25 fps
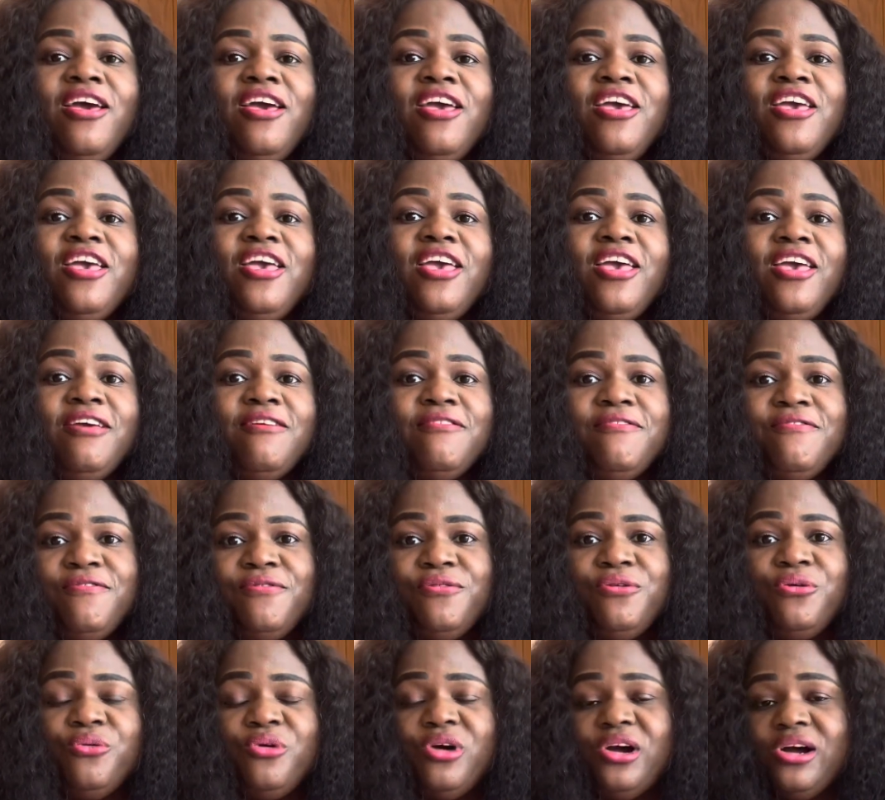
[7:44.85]
if
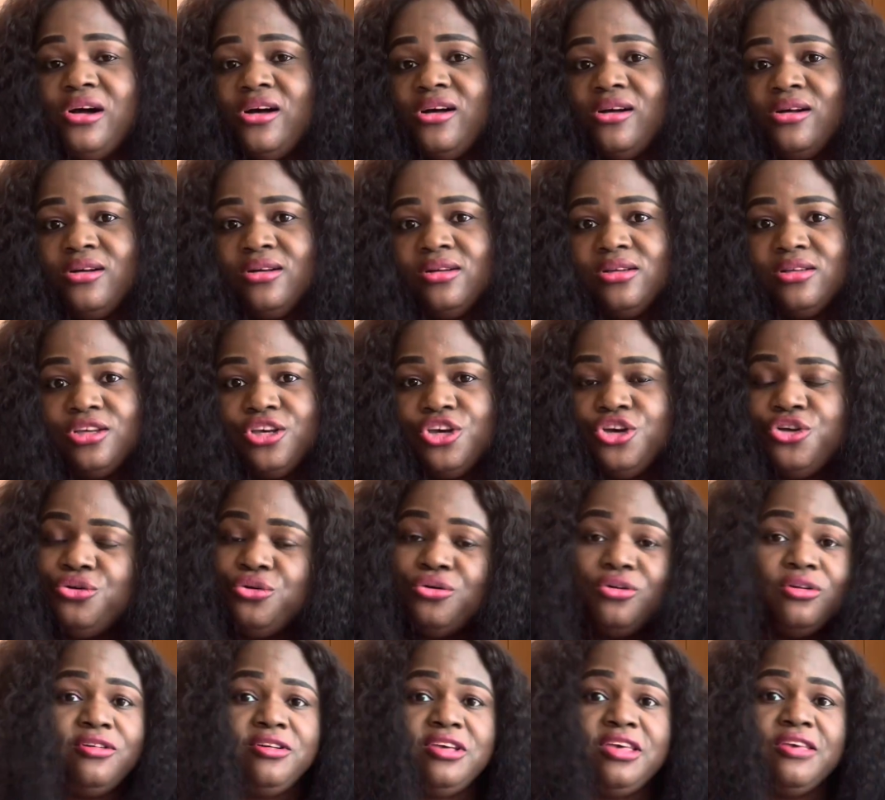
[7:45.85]
you are, you know,
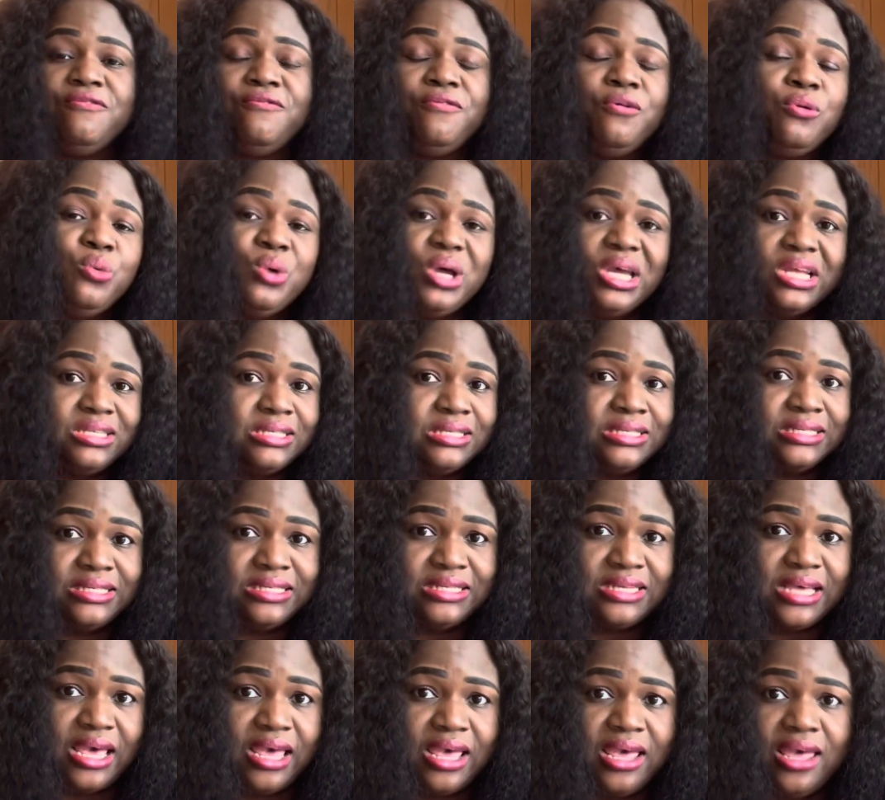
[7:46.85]
looking for where to
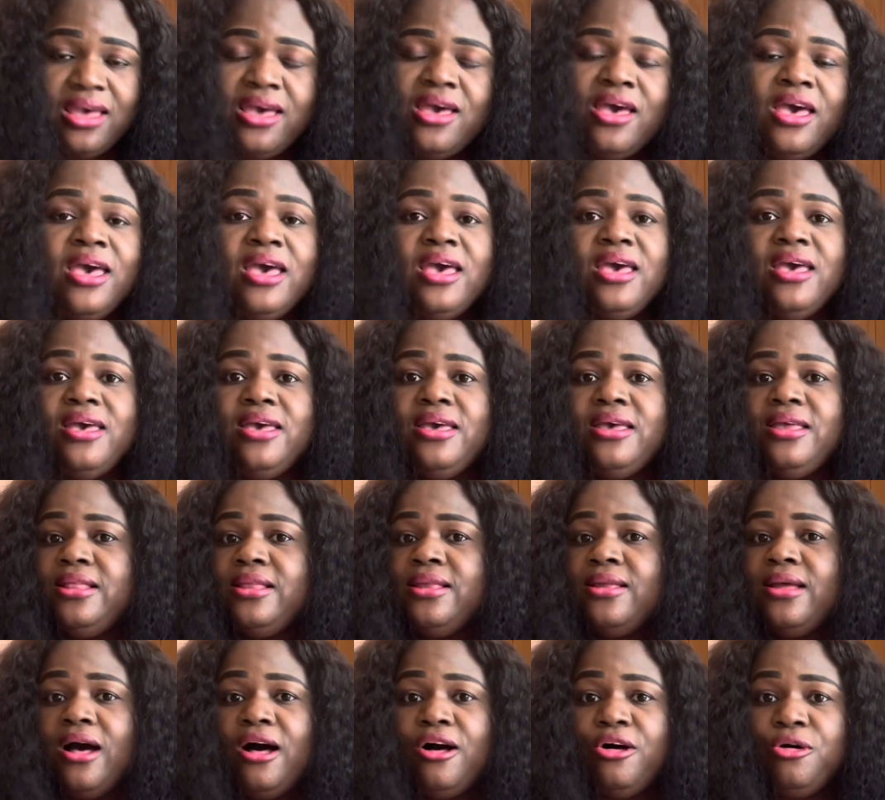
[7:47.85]
stay in
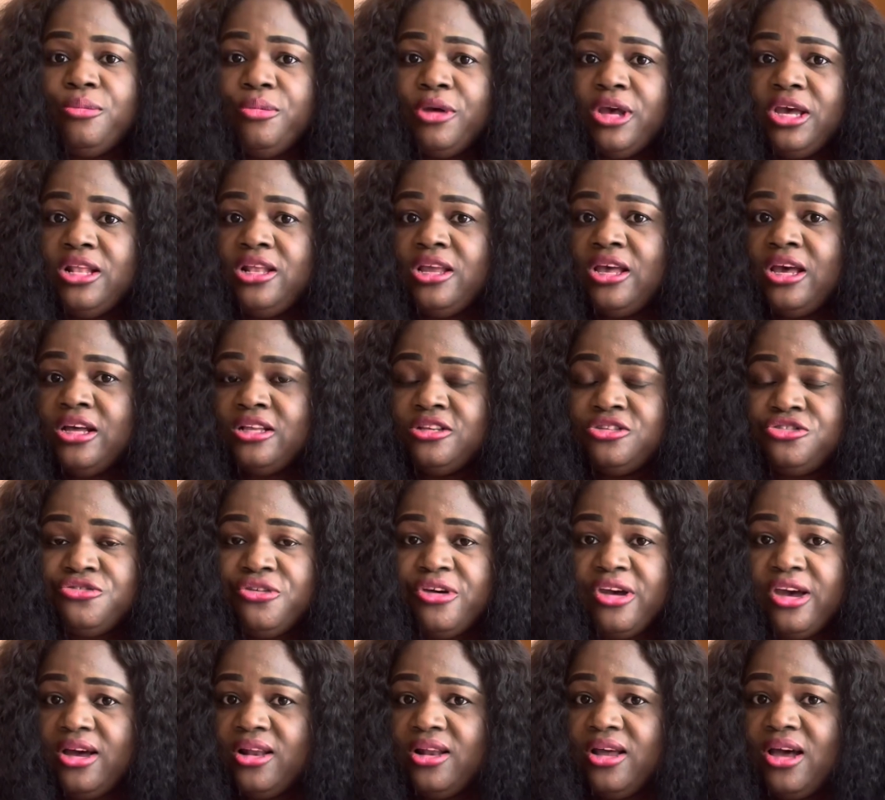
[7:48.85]
Albania,
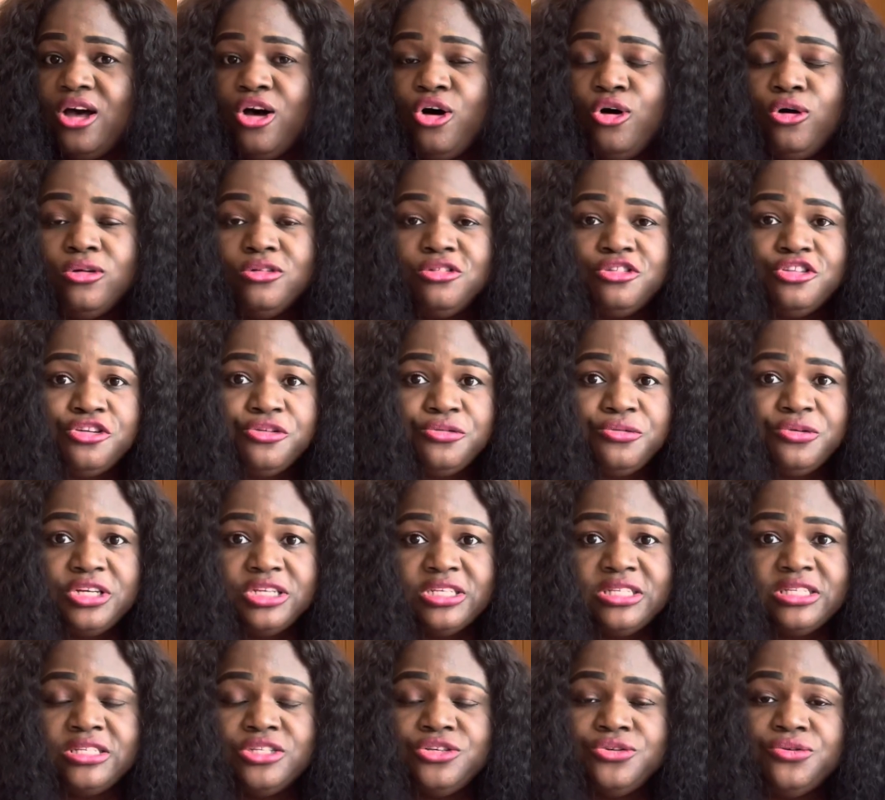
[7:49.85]
Tirana or
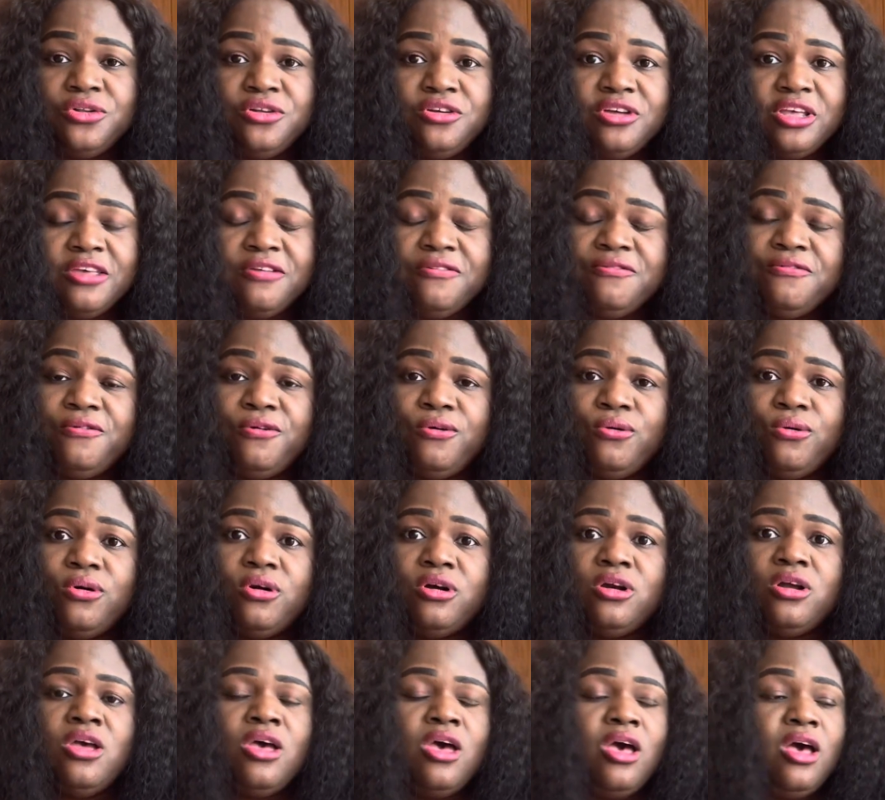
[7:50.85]
Duris, you're looking for
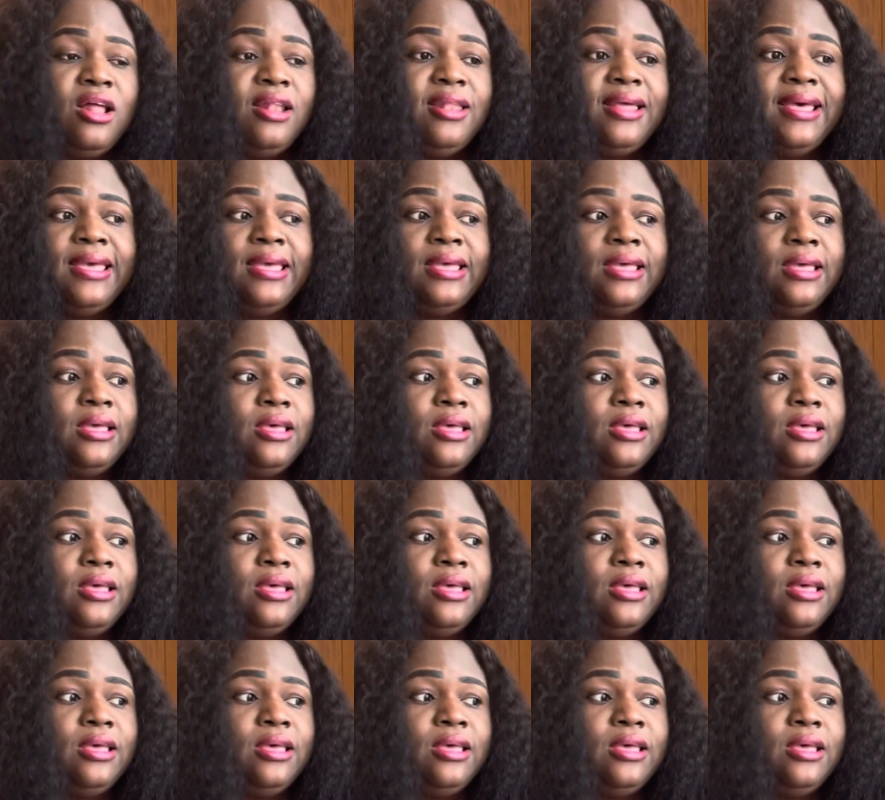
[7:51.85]
like,